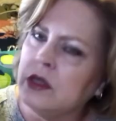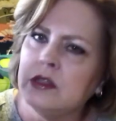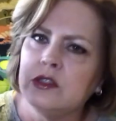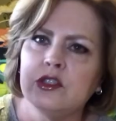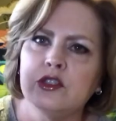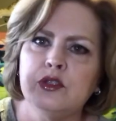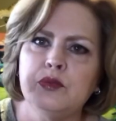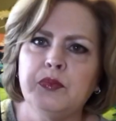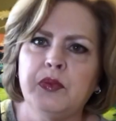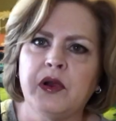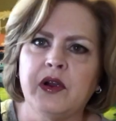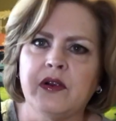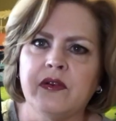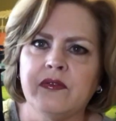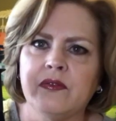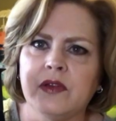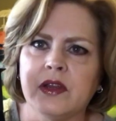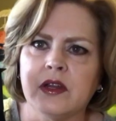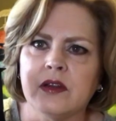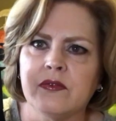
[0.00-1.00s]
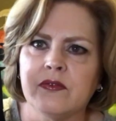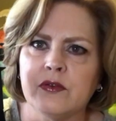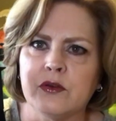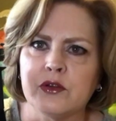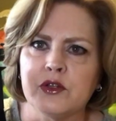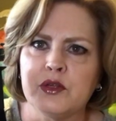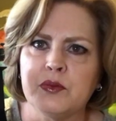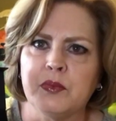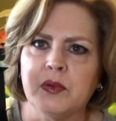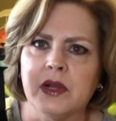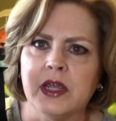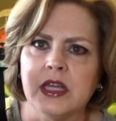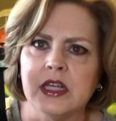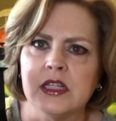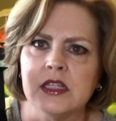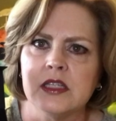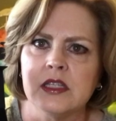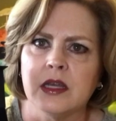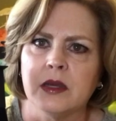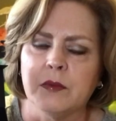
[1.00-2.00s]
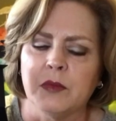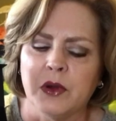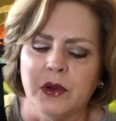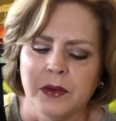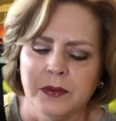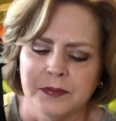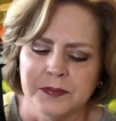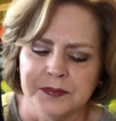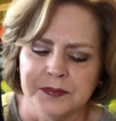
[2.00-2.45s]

Just perfect for spring and summer.